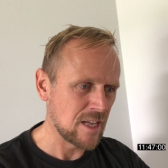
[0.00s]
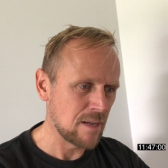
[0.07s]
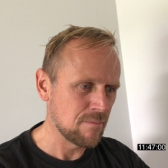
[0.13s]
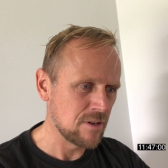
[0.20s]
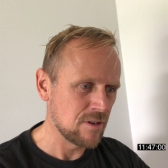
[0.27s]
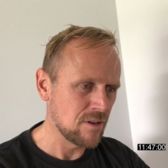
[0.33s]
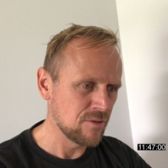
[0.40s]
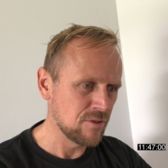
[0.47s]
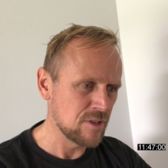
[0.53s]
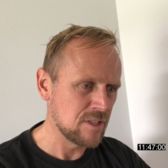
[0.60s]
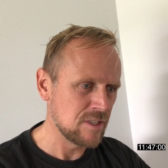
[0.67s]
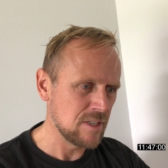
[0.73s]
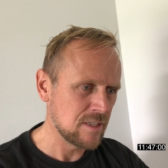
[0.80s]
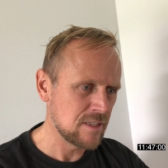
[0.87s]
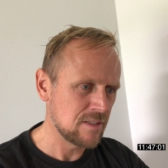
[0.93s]
summoned on the
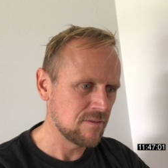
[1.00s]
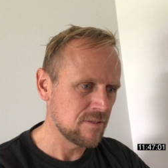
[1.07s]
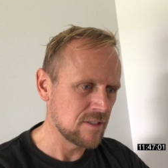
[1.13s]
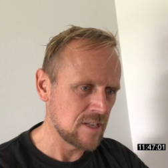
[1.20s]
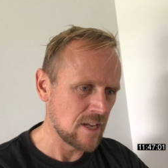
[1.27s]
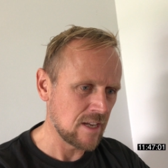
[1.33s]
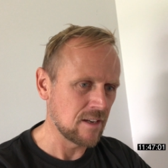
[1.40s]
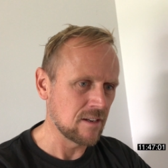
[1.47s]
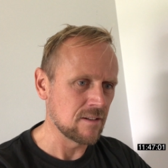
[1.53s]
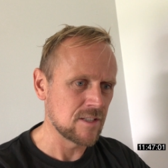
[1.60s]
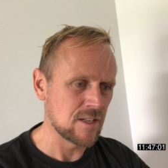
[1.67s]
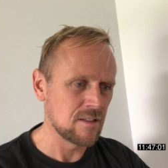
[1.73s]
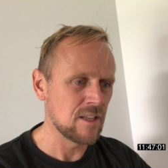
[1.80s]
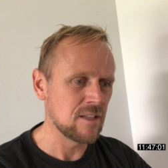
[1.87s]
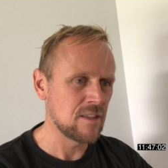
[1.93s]
6th of the 2nd.
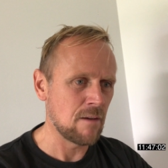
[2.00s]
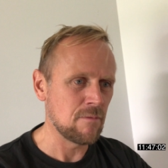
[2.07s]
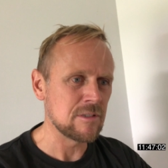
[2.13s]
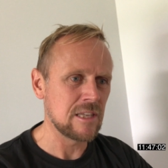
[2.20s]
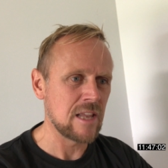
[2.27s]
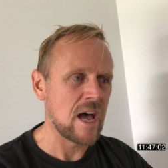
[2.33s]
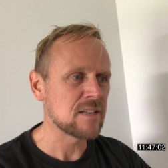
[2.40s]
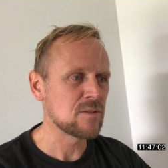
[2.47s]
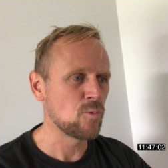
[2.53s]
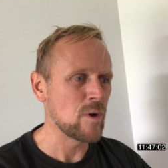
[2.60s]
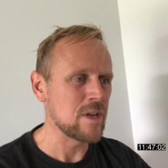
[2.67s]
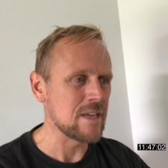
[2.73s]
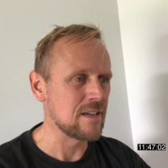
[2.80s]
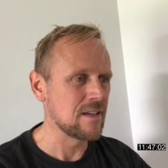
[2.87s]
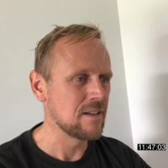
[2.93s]
So that was last
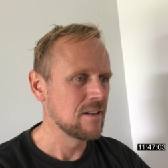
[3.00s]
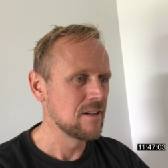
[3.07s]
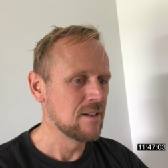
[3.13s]
week,